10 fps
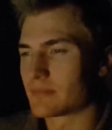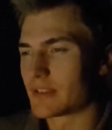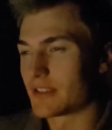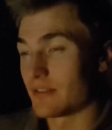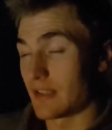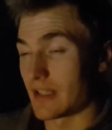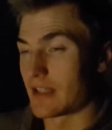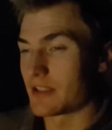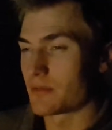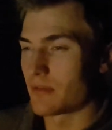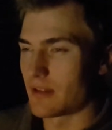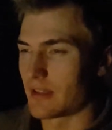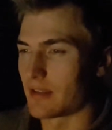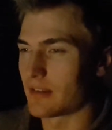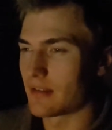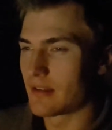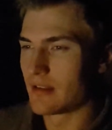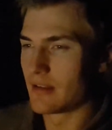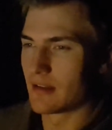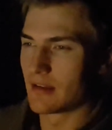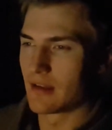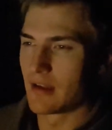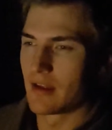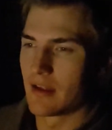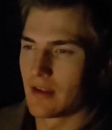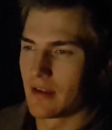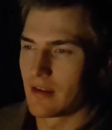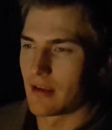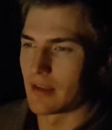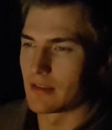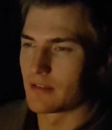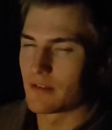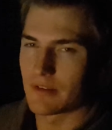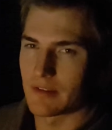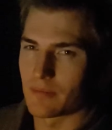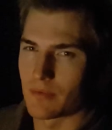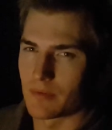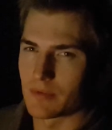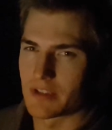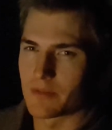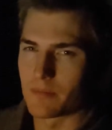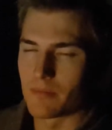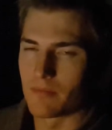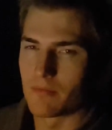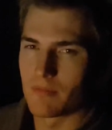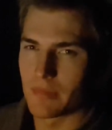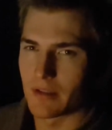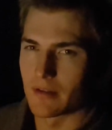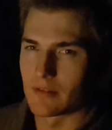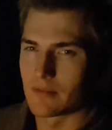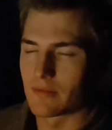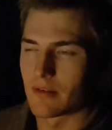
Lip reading: So yeah, that's one thing. And another one was to kind of